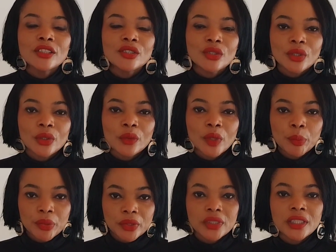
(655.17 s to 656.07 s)
to your
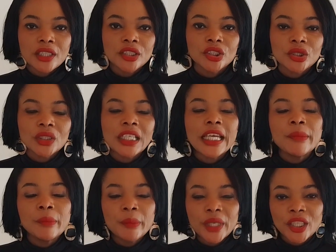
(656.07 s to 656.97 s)
reputation
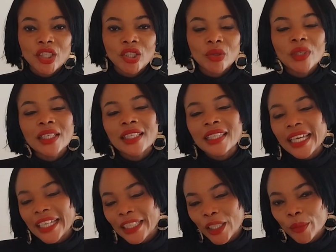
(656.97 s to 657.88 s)
and make you a
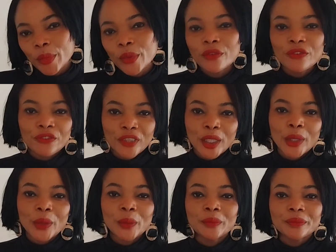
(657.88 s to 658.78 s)
likable
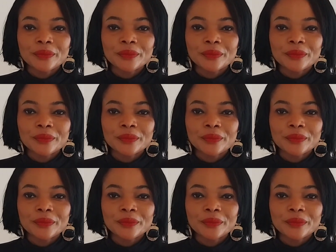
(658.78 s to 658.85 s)
figure.